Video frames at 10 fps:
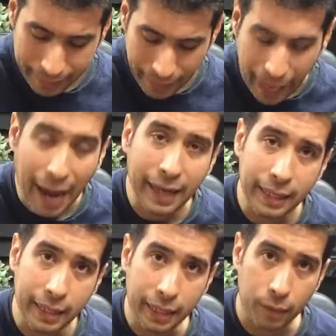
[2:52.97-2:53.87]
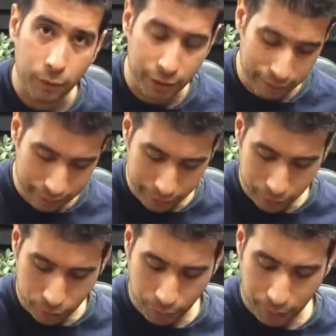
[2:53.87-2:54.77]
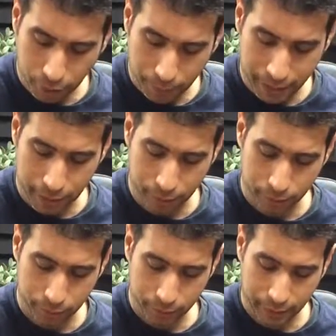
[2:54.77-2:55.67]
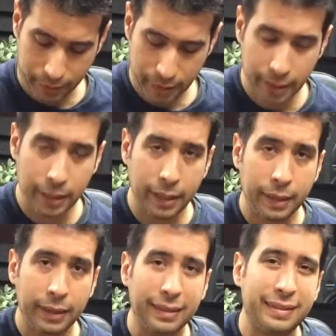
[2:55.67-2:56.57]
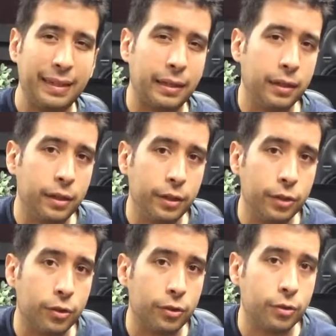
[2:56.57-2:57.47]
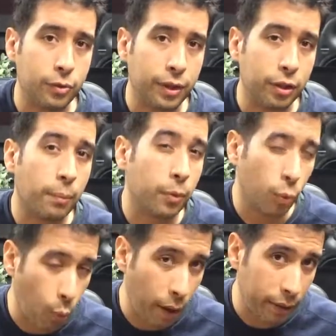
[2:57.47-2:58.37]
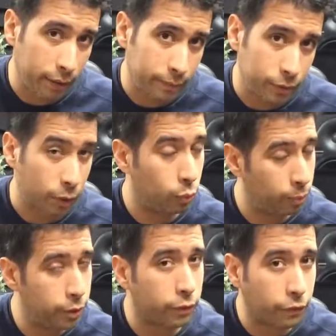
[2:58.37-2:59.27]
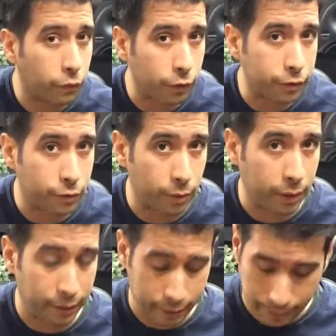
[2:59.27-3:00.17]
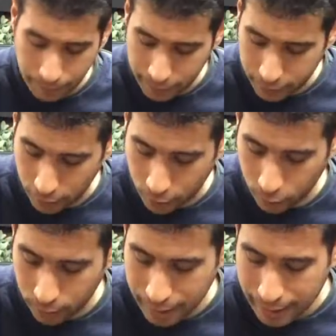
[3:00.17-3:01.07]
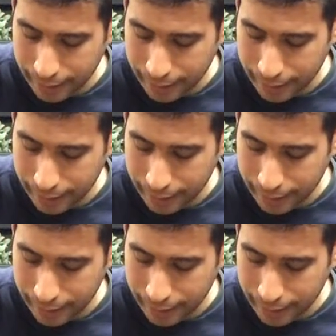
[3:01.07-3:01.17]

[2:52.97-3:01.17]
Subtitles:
the high E, which is this string up here, okay, is technically your string number 1. So that will be your first string. So